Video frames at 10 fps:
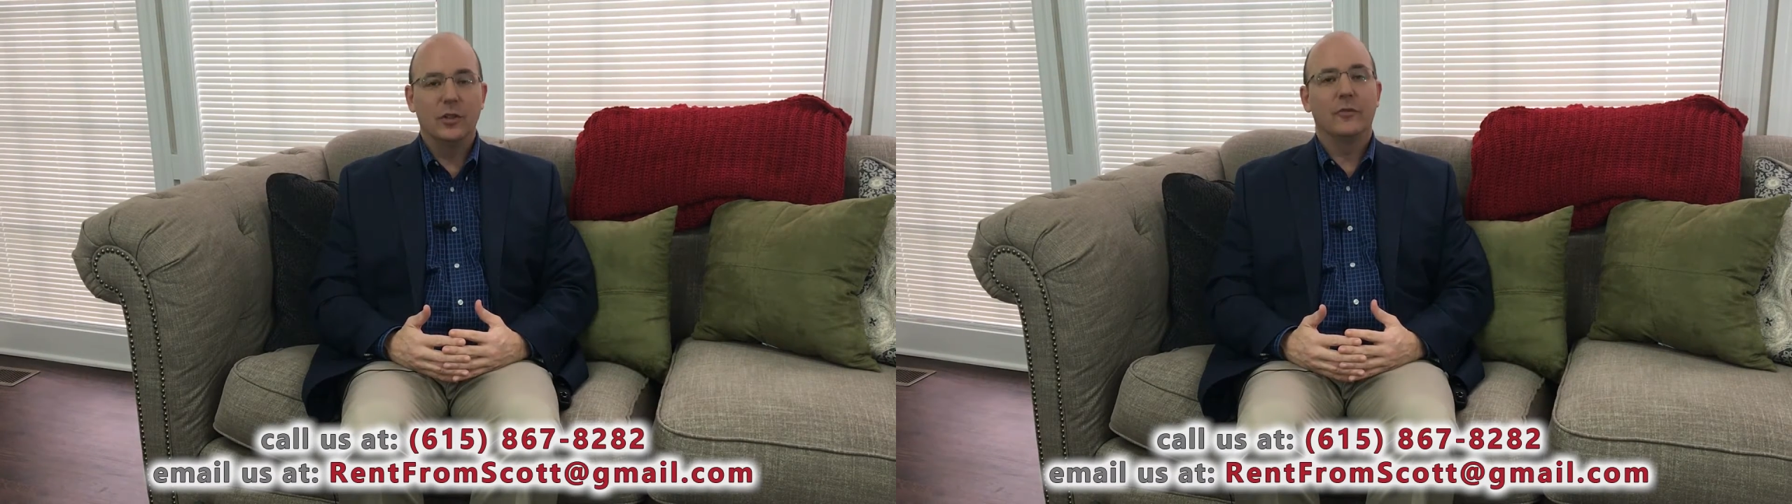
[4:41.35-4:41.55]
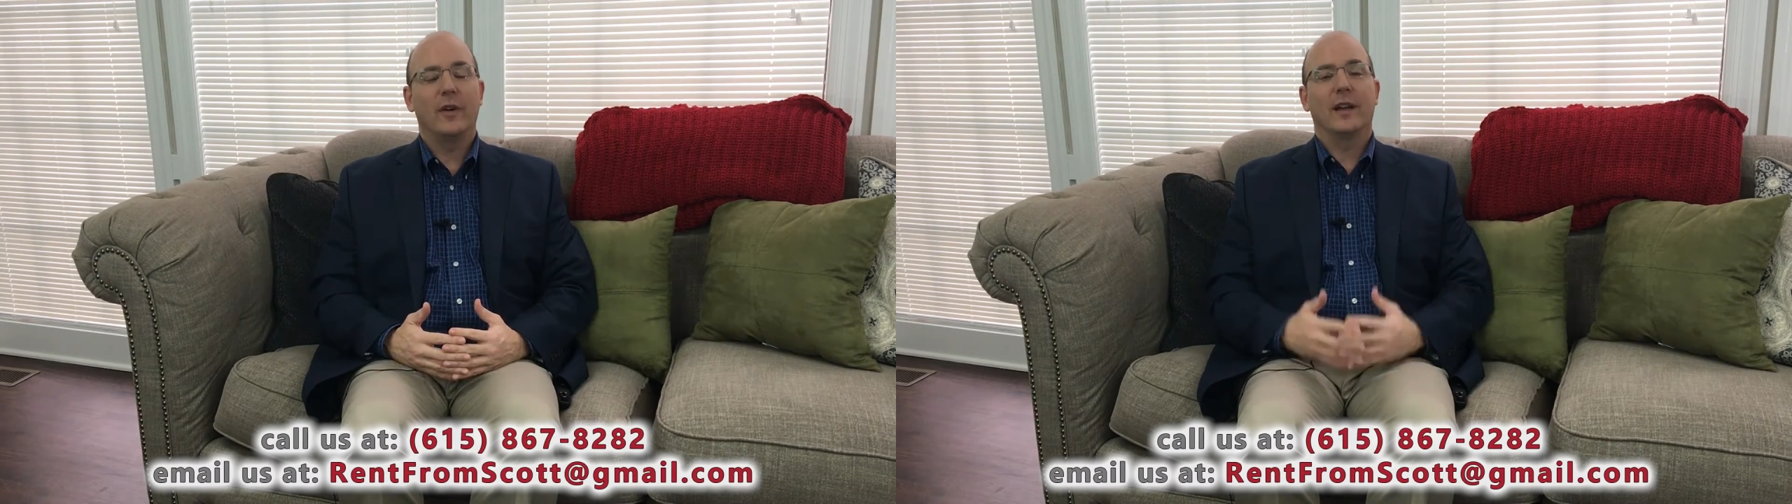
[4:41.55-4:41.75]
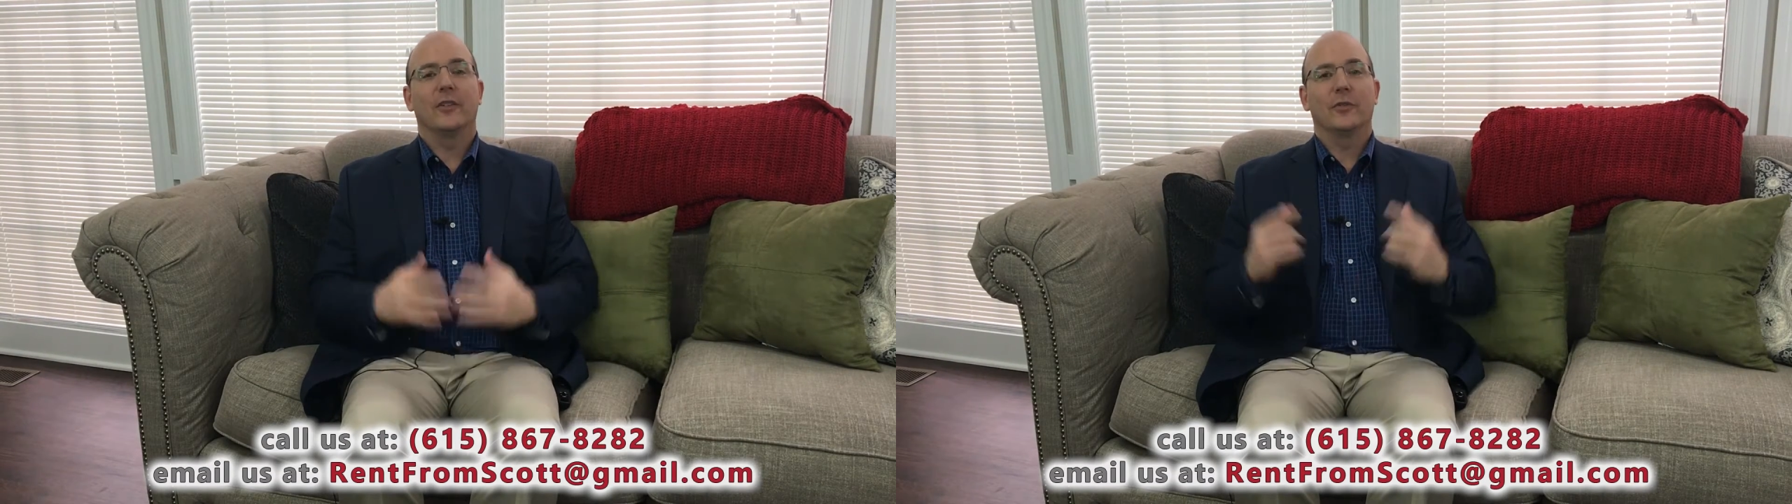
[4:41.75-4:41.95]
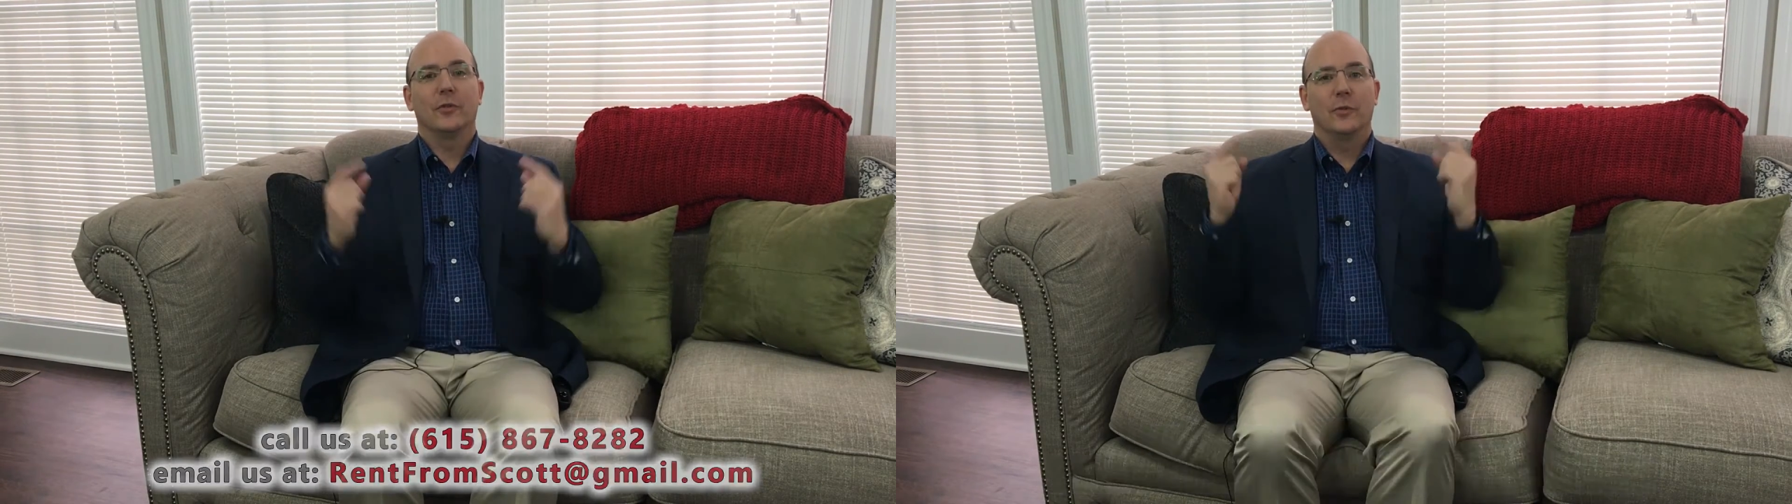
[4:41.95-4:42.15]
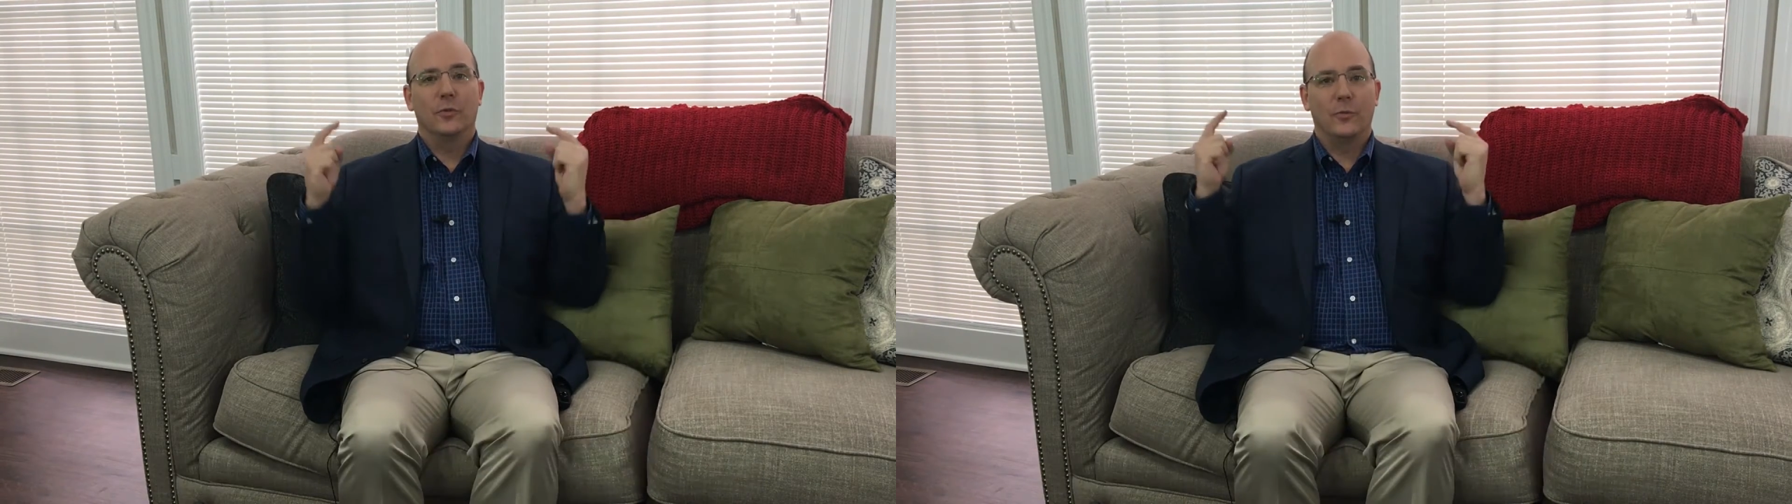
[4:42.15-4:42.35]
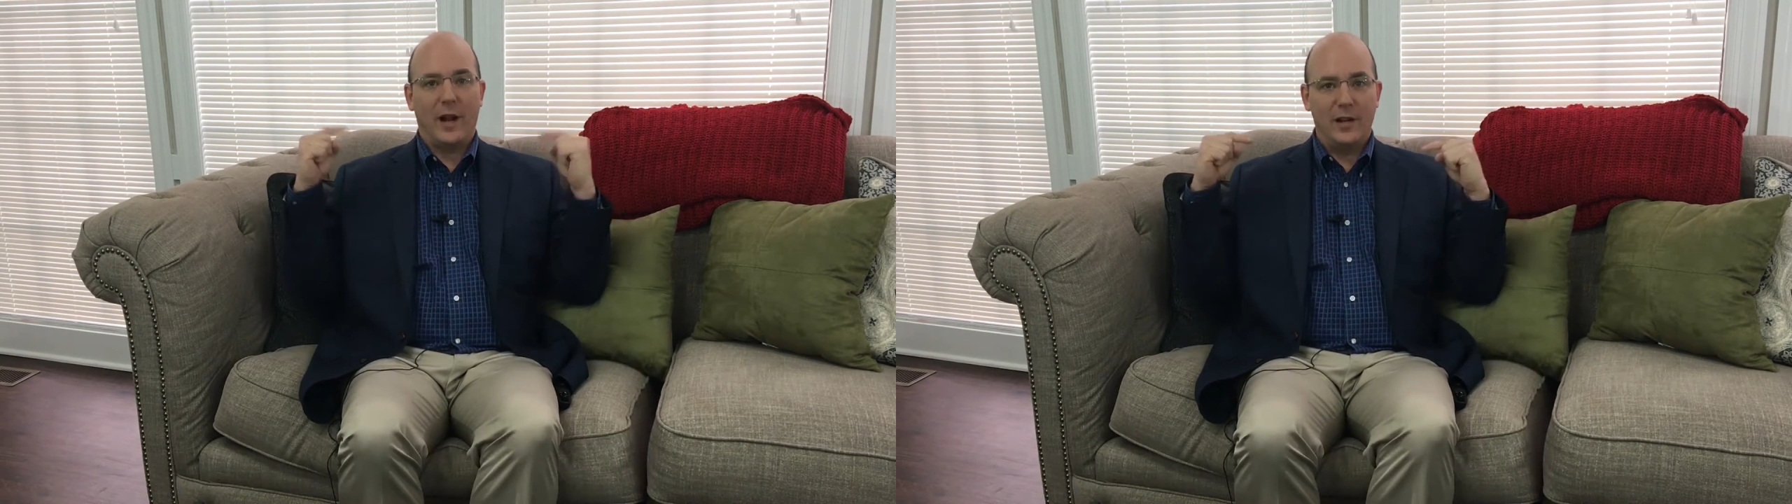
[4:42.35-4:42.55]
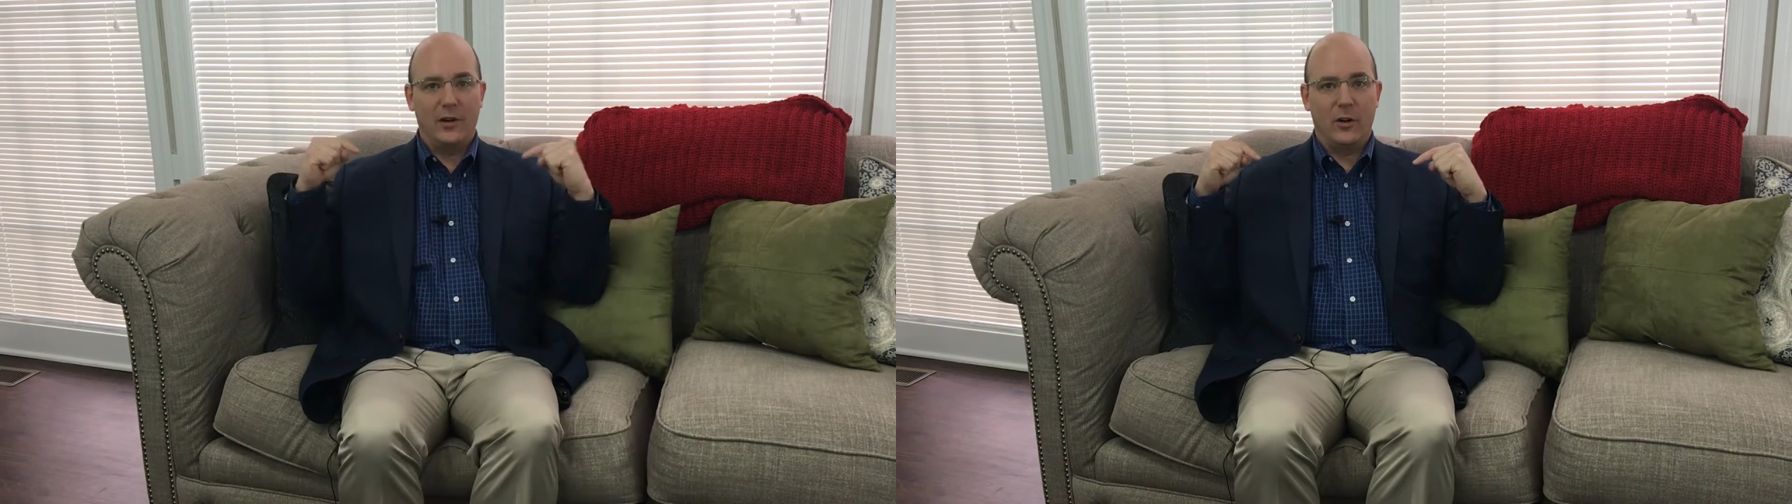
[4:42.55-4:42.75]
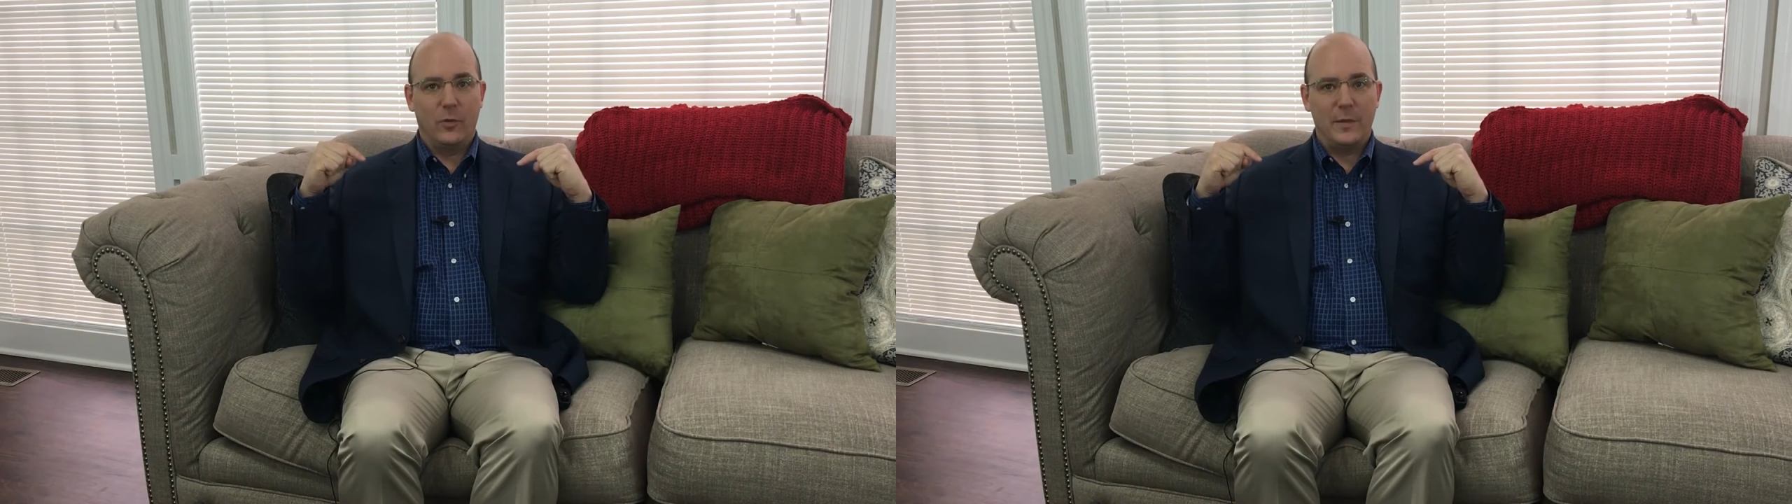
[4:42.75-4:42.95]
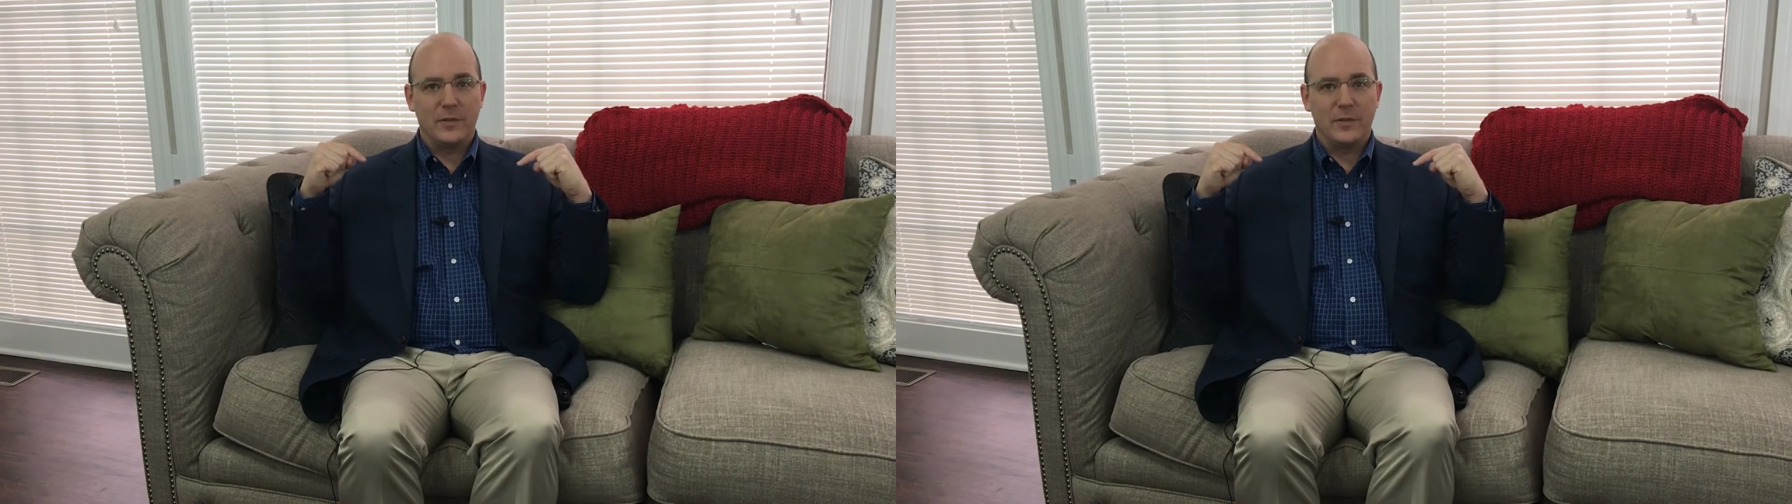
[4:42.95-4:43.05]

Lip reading: You can find us right here on our